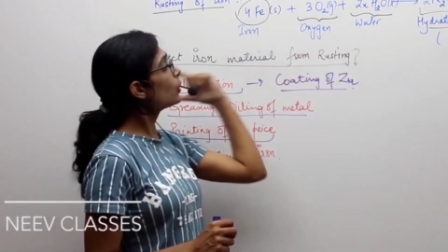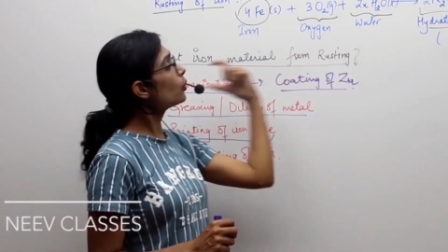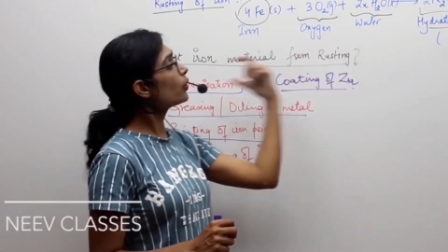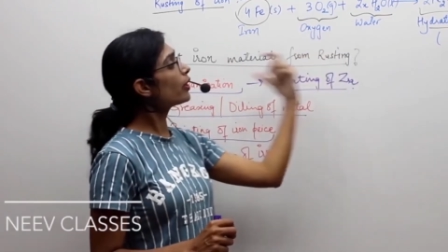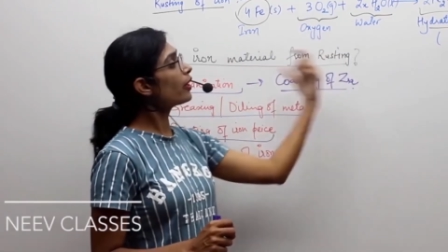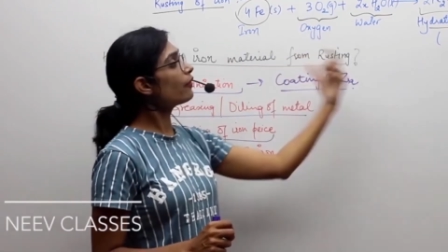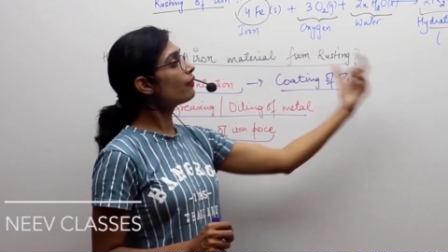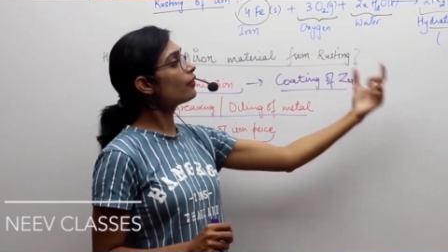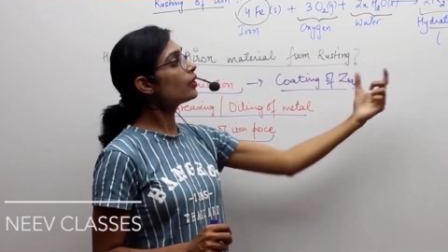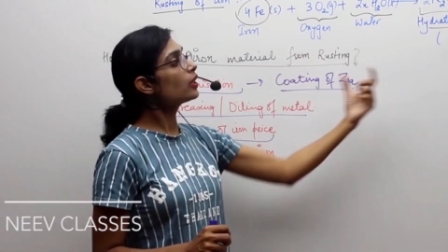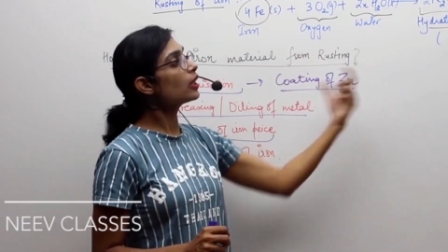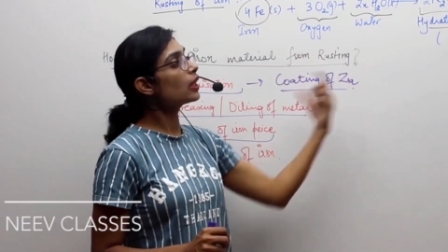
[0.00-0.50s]
you will
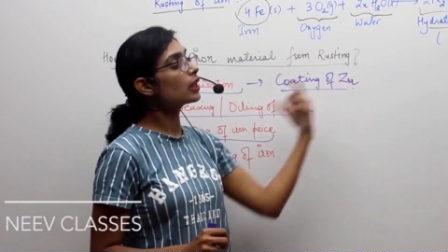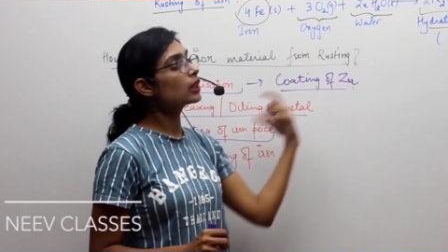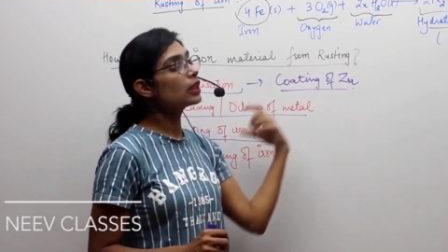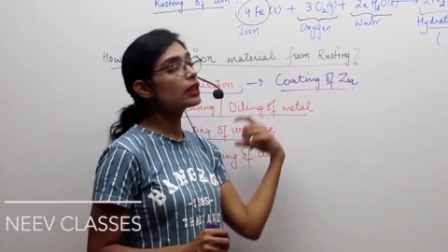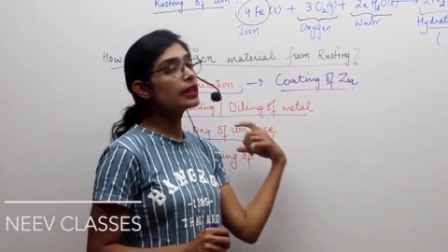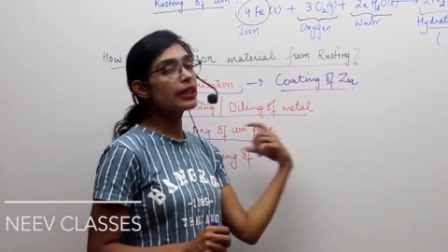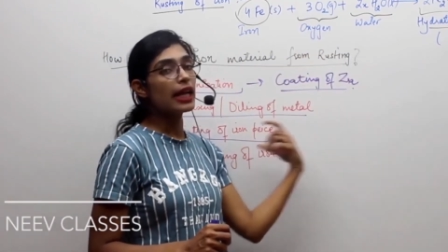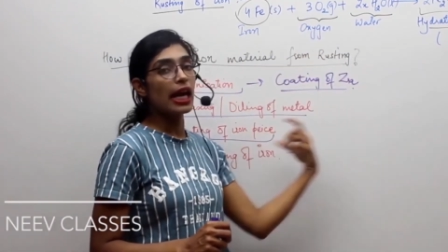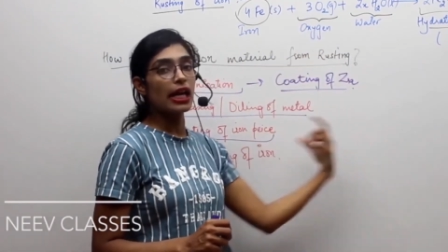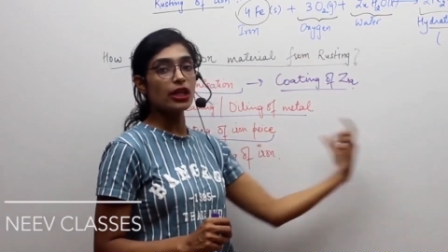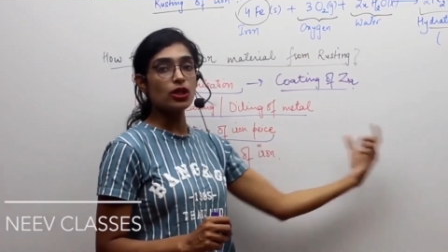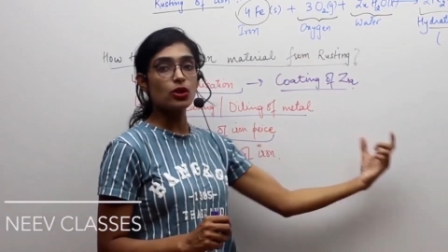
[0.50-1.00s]
refer the other
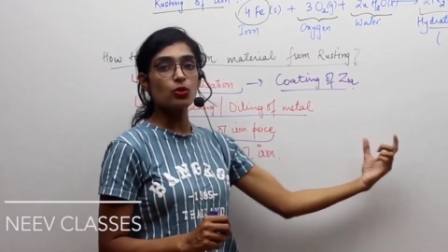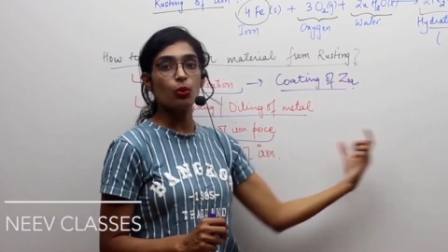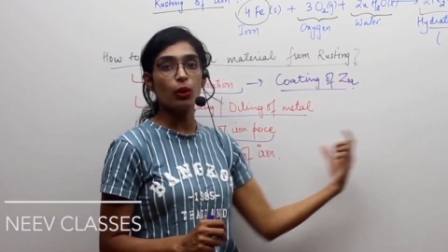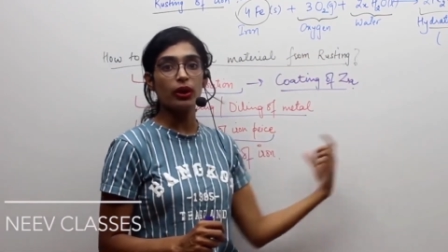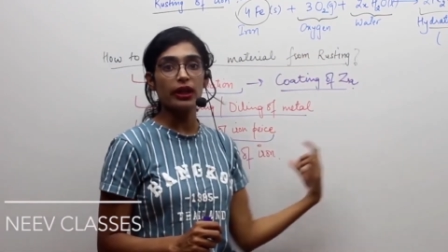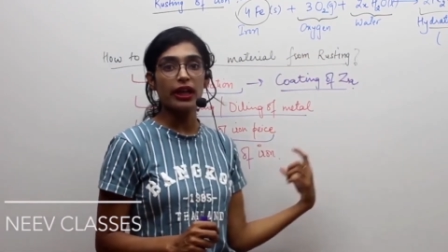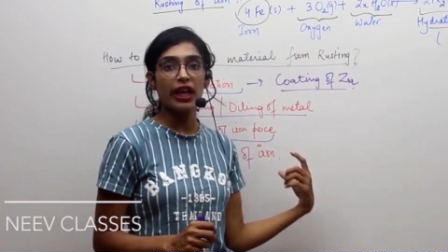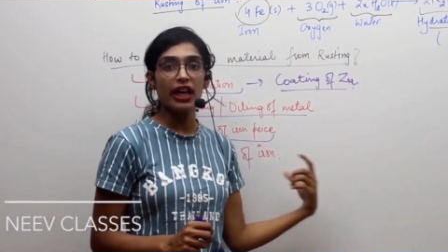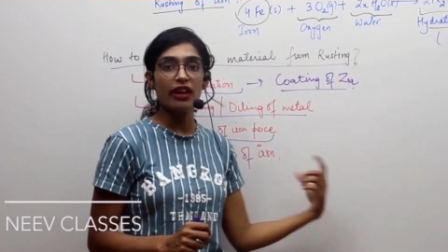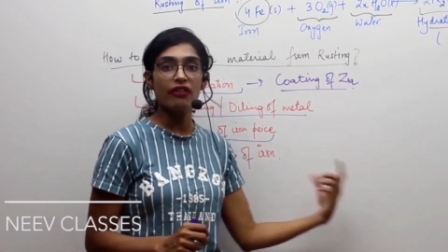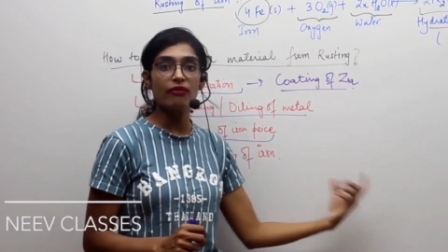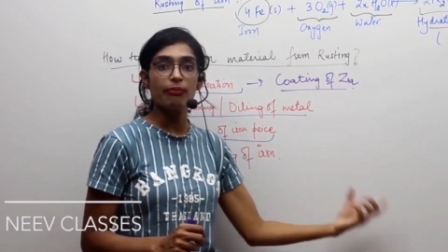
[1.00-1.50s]
reactions
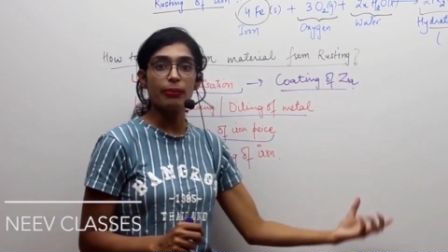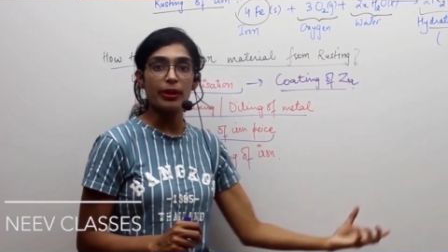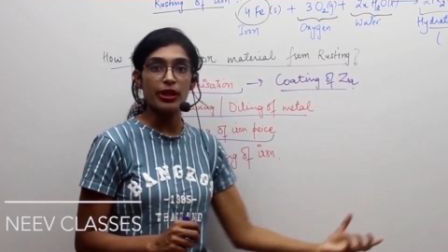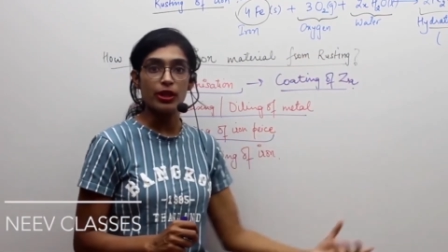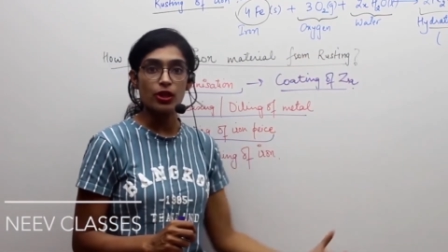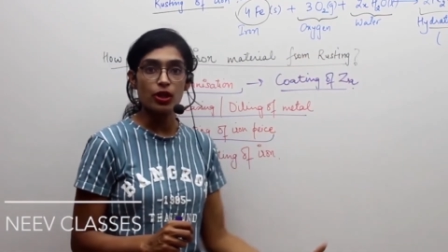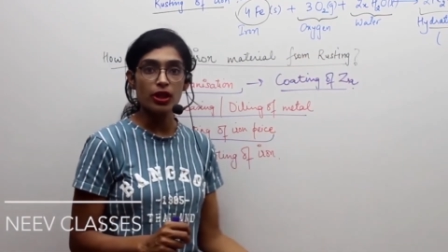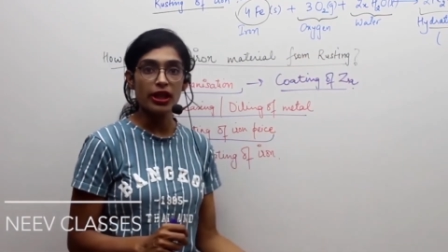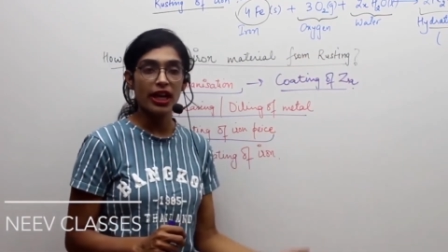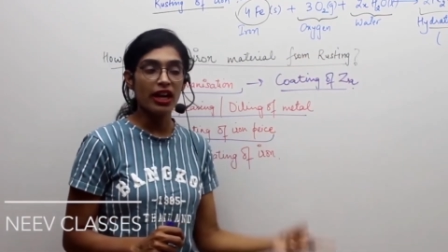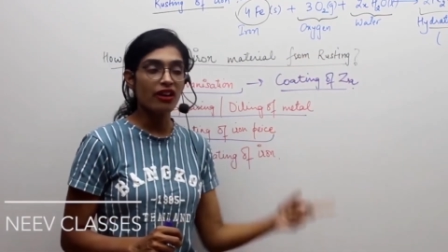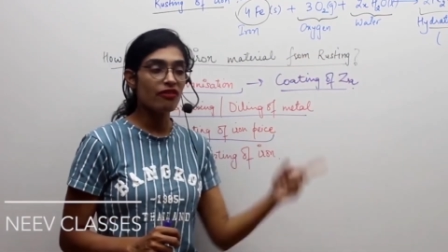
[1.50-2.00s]
what I have
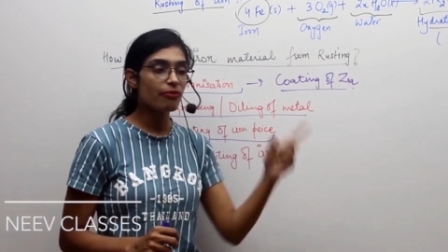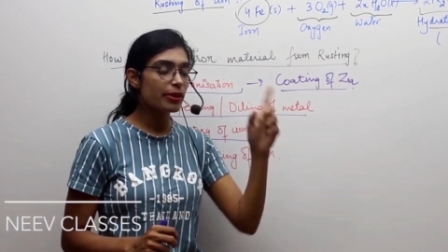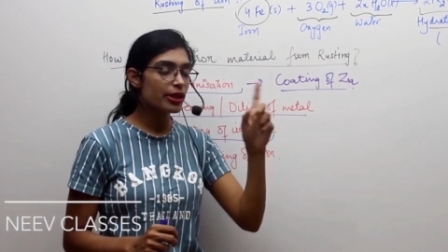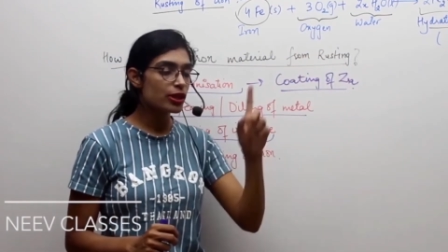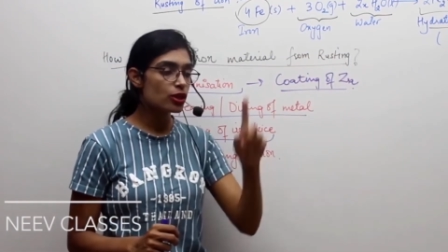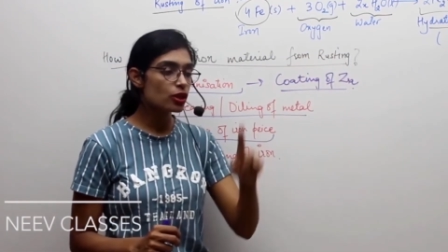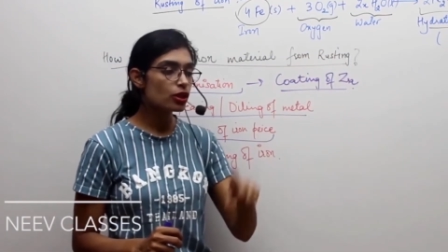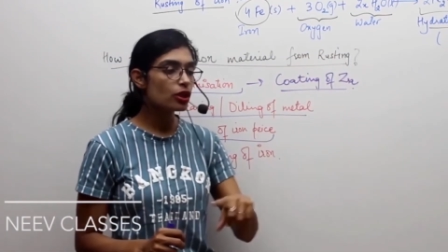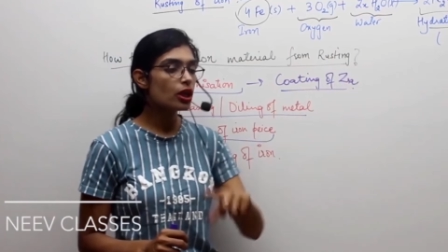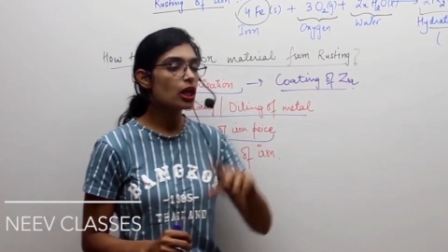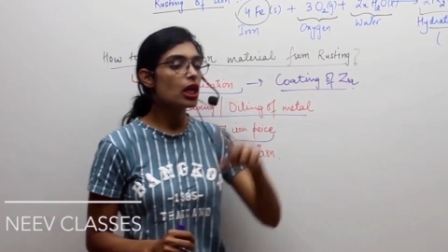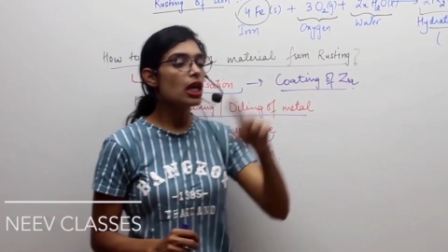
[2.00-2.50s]

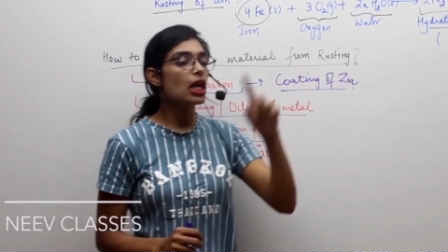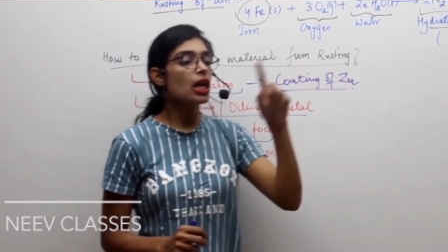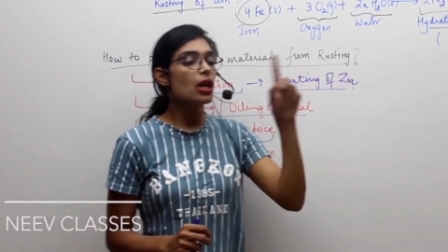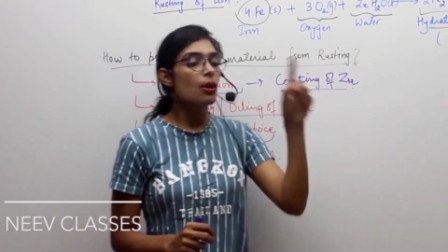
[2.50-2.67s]
mentioned